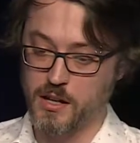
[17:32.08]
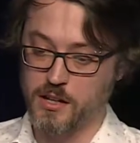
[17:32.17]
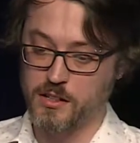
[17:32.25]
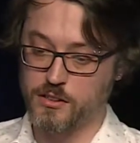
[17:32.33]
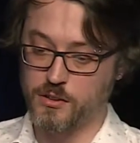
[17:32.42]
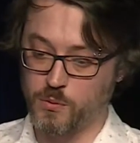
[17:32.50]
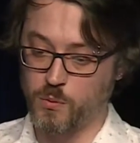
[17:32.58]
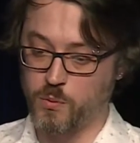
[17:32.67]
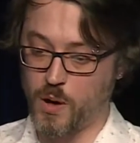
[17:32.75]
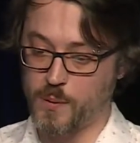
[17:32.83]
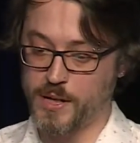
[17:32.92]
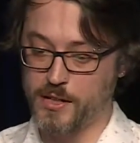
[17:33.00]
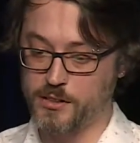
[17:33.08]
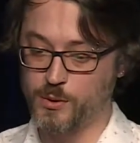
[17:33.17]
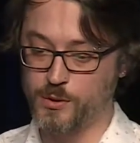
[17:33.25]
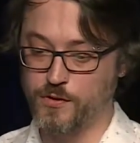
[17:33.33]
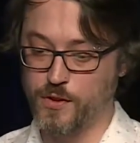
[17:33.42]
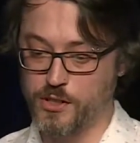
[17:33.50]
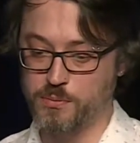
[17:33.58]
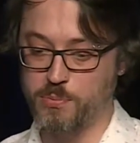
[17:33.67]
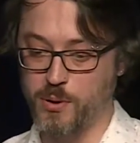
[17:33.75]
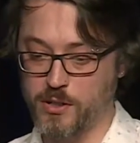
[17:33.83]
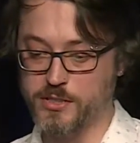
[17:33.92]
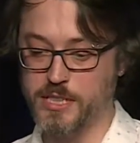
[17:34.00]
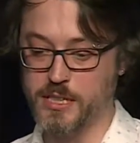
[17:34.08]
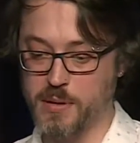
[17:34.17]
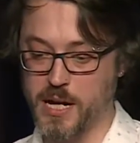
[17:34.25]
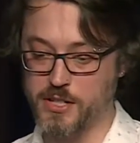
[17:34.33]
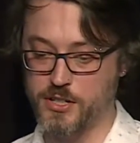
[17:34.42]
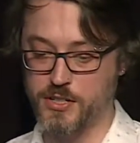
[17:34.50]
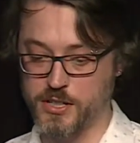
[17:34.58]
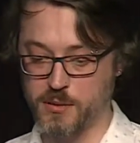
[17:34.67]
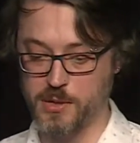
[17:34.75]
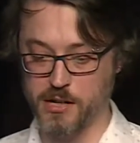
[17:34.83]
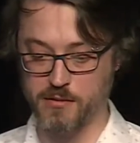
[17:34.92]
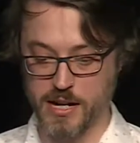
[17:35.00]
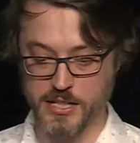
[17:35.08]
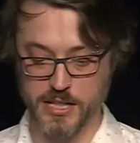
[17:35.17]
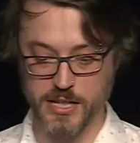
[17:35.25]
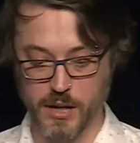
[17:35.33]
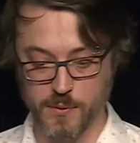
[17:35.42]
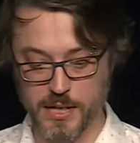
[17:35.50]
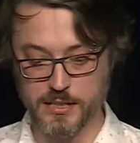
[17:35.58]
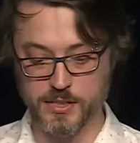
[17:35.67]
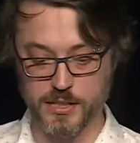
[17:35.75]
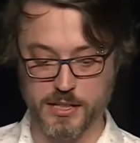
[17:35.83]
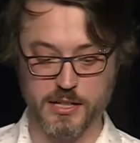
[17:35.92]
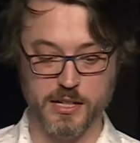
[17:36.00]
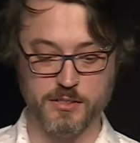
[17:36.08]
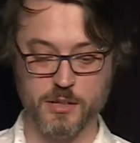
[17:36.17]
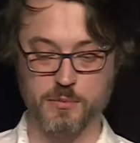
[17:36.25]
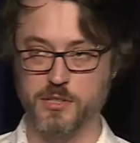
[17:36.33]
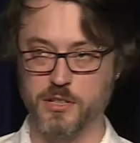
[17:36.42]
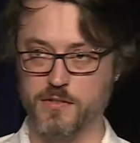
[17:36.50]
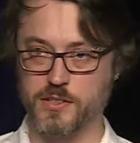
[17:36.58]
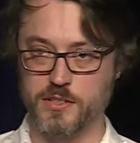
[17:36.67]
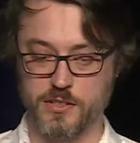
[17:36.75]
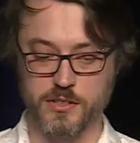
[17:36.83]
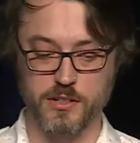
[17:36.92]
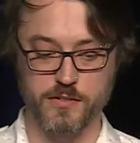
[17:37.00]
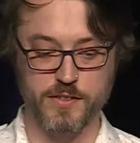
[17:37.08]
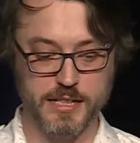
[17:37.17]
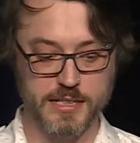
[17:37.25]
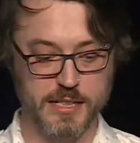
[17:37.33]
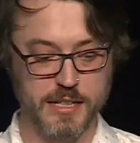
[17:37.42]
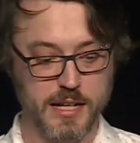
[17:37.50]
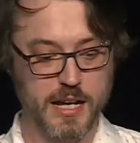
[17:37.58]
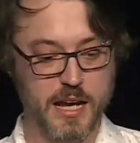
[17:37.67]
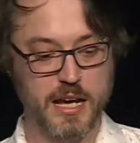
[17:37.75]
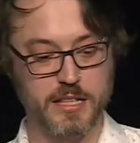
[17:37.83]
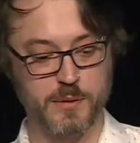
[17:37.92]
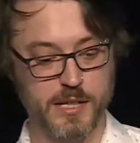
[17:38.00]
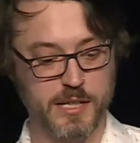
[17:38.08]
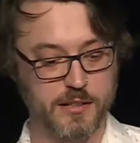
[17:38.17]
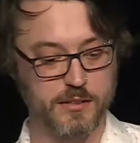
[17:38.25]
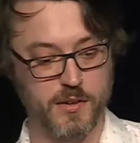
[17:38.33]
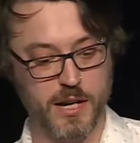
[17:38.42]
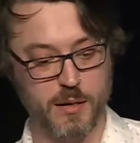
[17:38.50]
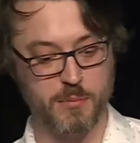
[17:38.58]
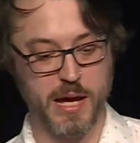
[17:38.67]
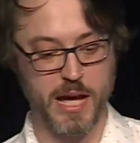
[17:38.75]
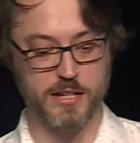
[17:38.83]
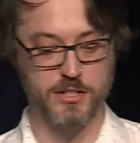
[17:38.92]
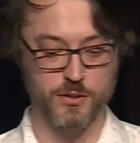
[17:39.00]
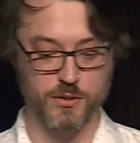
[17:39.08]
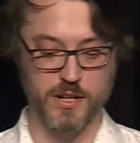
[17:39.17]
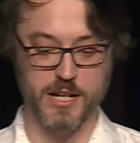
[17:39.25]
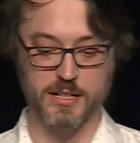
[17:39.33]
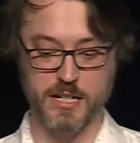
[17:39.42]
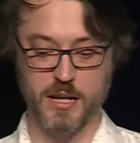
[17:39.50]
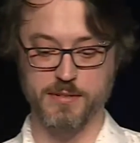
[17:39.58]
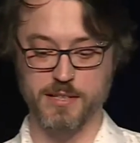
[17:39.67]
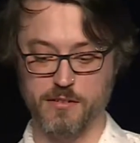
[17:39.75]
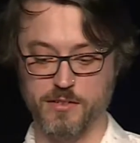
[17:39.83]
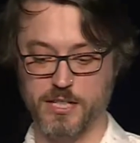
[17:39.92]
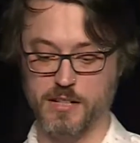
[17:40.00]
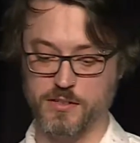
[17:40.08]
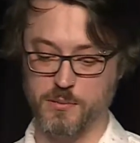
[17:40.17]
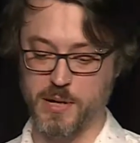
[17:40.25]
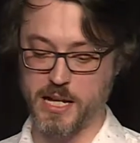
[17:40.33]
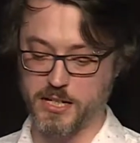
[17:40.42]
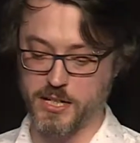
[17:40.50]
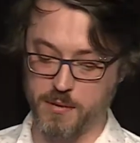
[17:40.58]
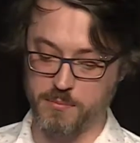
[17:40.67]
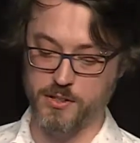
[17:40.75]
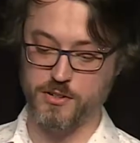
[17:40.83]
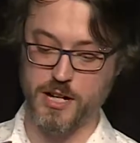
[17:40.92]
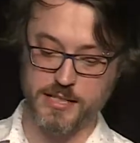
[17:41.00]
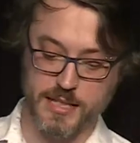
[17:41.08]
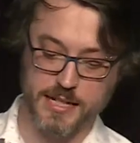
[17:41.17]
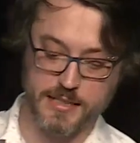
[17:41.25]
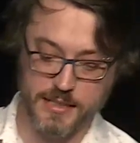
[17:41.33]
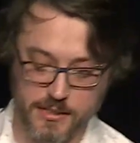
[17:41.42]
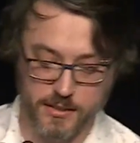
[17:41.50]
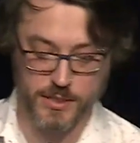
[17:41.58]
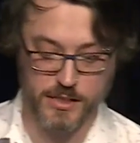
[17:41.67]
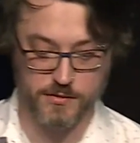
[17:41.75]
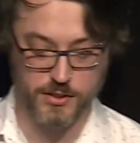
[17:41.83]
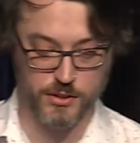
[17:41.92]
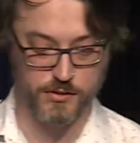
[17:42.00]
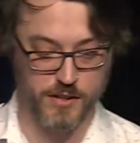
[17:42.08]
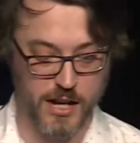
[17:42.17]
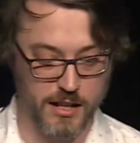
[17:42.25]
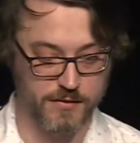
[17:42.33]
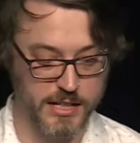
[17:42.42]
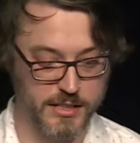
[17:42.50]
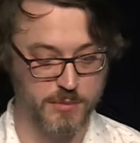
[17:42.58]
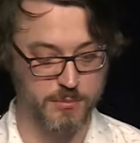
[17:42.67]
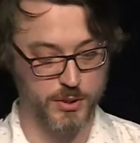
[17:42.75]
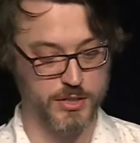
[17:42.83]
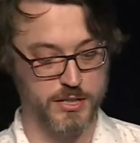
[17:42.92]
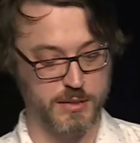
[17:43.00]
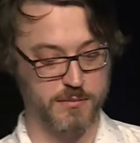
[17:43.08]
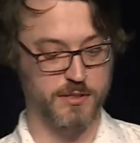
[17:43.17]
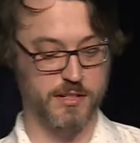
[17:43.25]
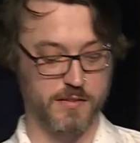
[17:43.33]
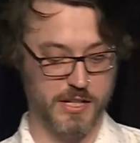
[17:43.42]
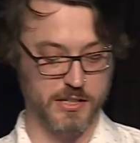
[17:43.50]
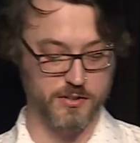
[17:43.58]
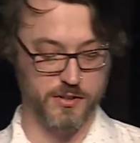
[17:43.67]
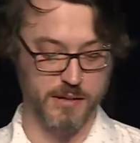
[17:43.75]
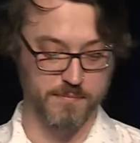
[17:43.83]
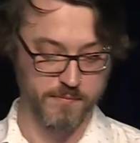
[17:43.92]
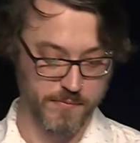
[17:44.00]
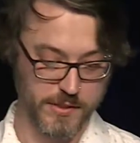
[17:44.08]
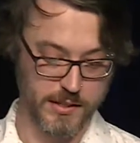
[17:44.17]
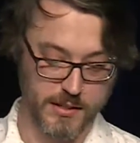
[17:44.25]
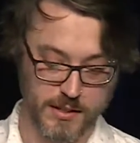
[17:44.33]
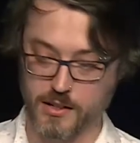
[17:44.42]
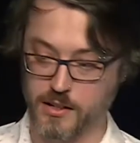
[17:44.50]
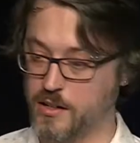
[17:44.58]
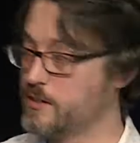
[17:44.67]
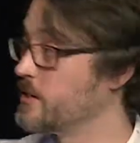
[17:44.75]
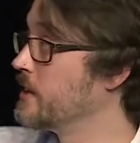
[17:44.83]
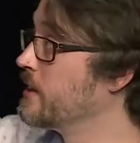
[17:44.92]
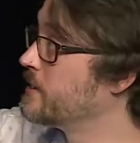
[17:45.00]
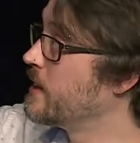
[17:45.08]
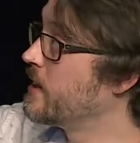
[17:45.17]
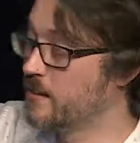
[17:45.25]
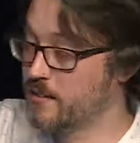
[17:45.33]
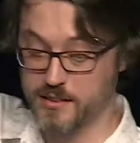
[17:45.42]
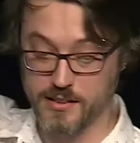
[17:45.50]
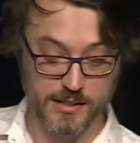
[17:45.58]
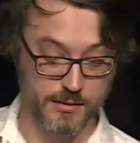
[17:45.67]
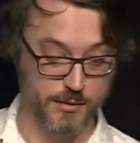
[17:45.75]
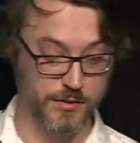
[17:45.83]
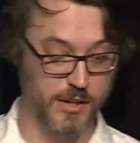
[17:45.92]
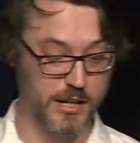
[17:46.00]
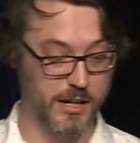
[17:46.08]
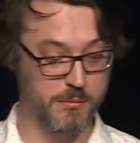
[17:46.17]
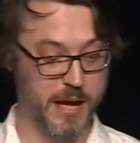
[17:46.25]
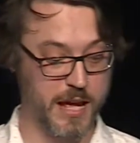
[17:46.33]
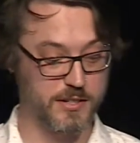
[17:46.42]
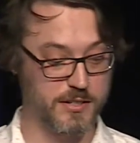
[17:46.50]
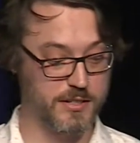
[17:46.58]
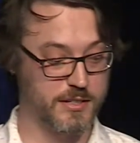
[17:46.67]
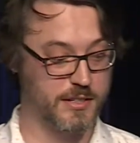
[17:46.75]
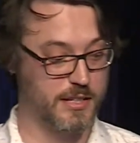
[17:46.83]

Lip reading: So what we're going to do is first proxy the batch using a migration gateway so that downstream services are not affected, and then we can create a batch to event adapter that receives the batch dump, translates it into individual file events, and pushes them to the event stream. So here's we've got our batch